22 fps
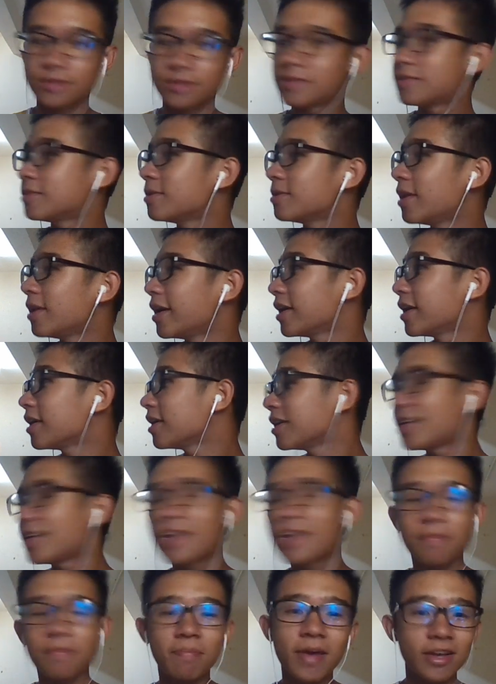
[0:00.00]
to like
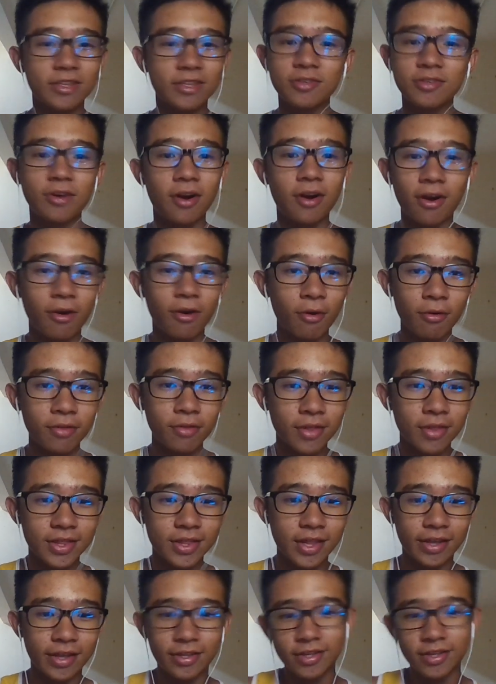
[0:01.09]
get back to our own
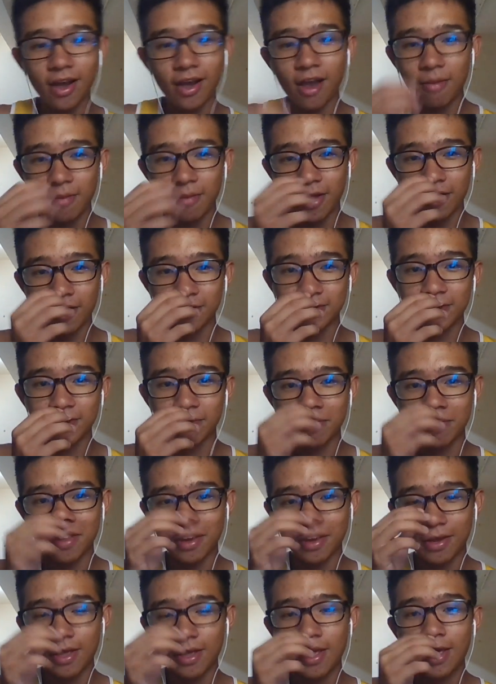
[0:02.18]
like timeline or
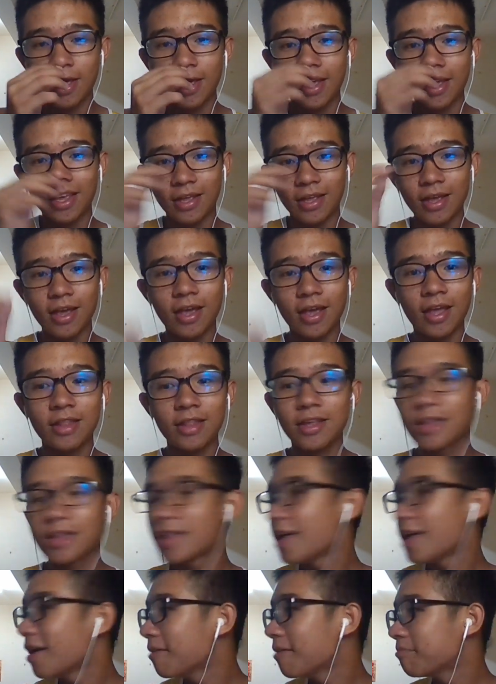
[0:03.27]
something. And then
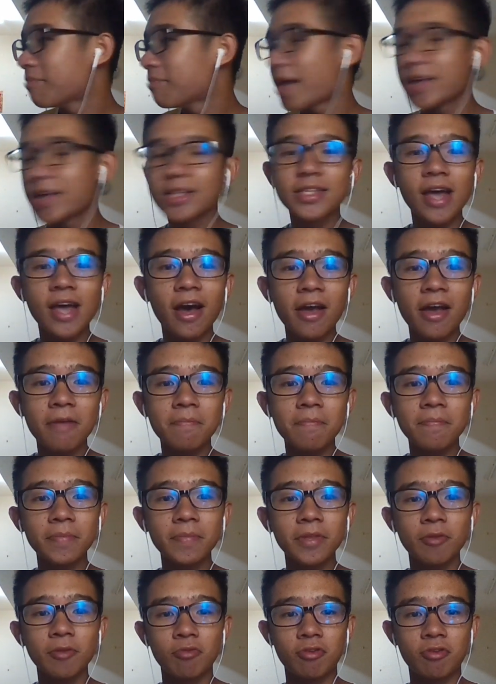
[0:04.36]
by the time
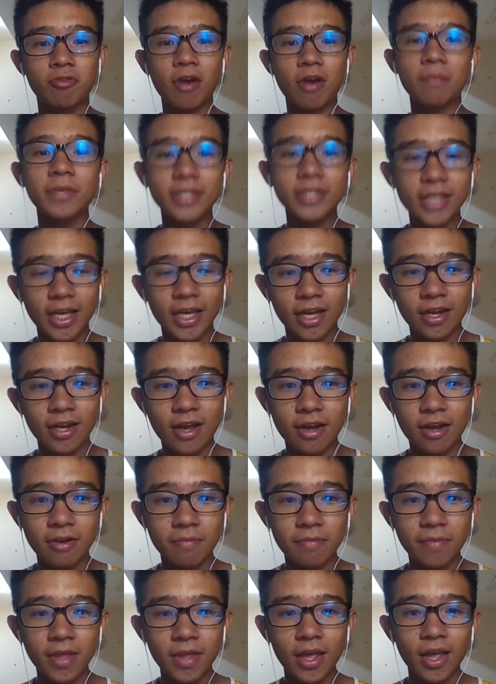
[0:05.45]
we grabbed the second
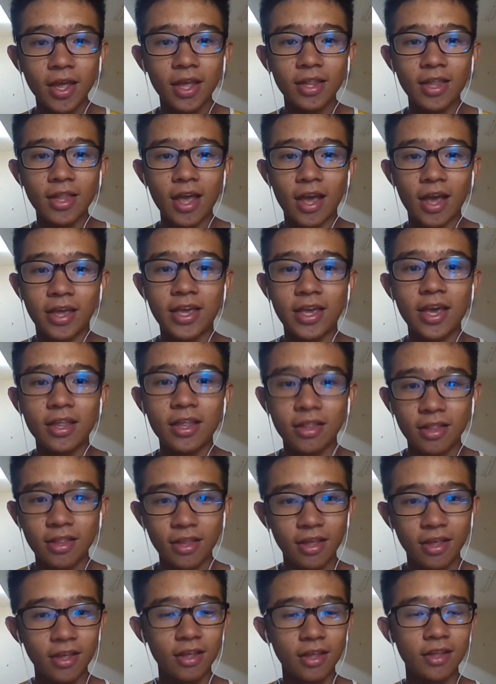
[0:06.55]
item, again,
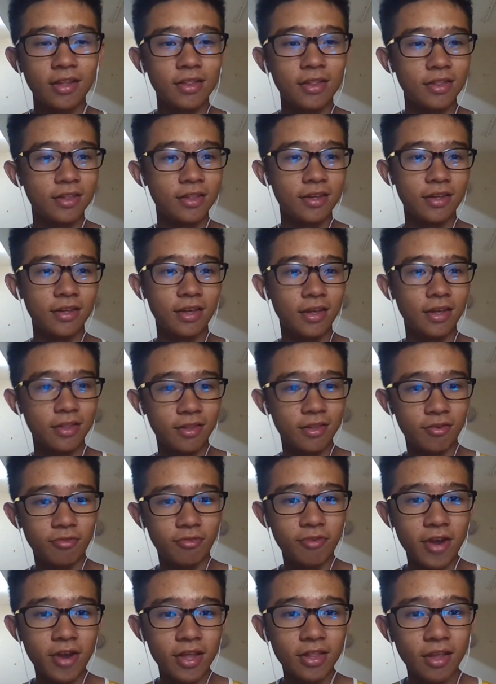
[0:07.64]
the
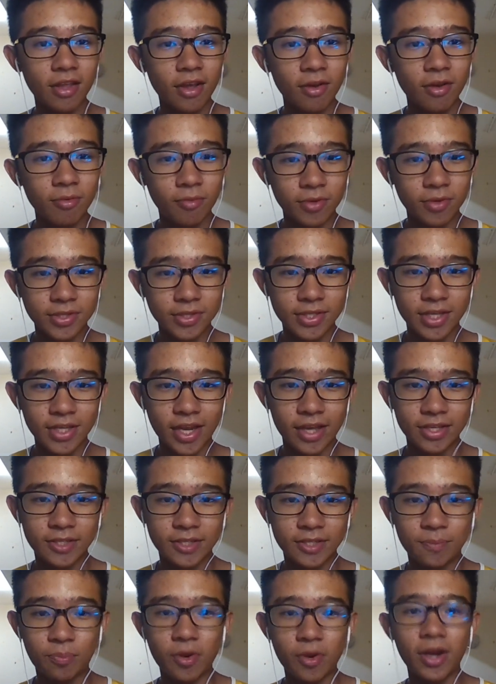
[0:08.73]
red was like
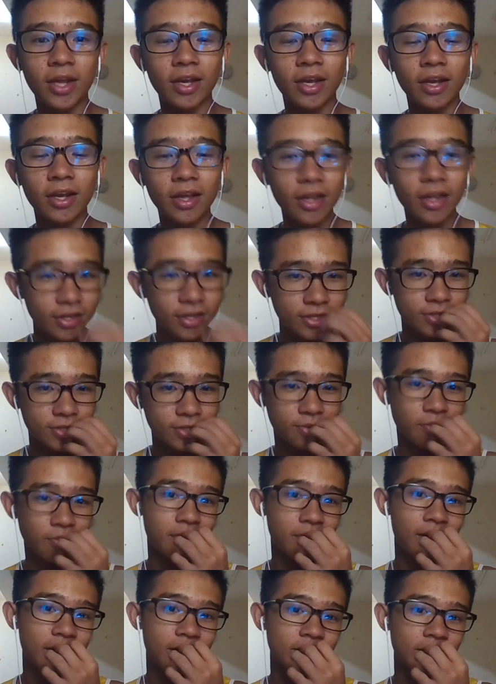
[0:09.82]
spreading. So we were
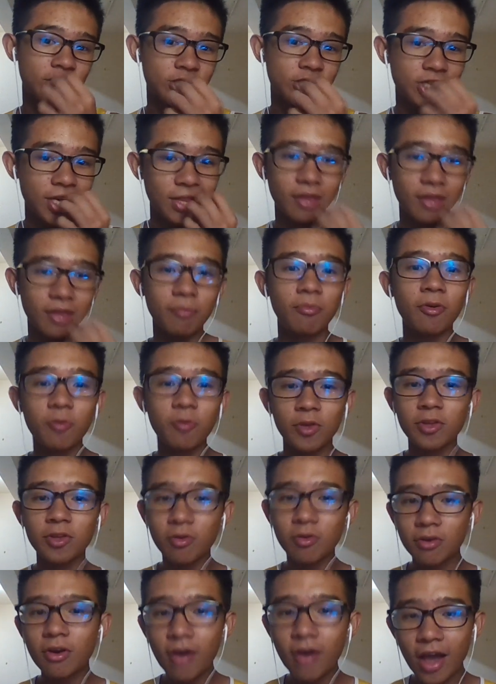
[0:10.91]
like, shit, but we
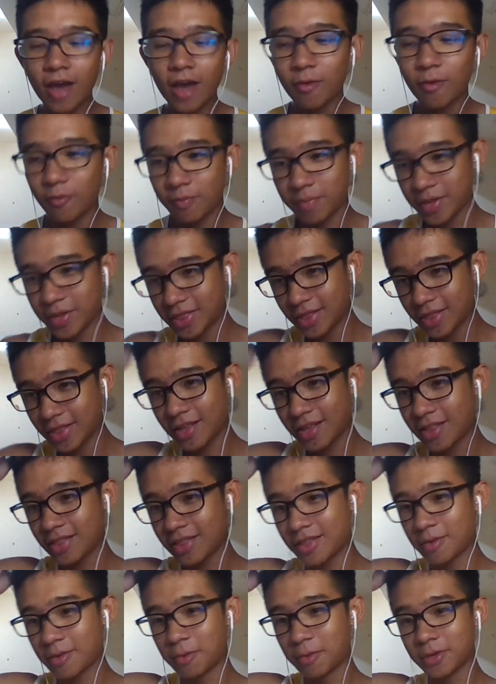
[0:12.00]
don't know how. But
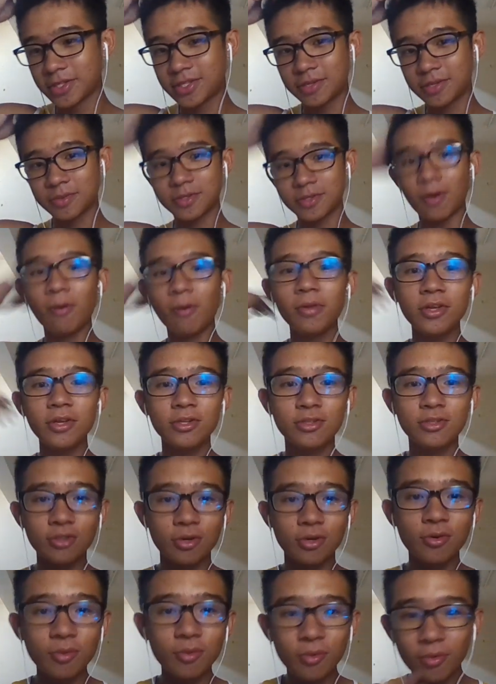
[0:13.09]
there was only
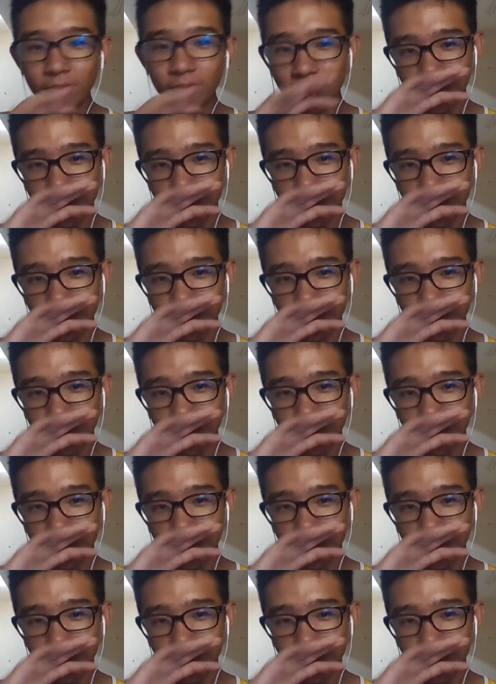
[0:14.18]
two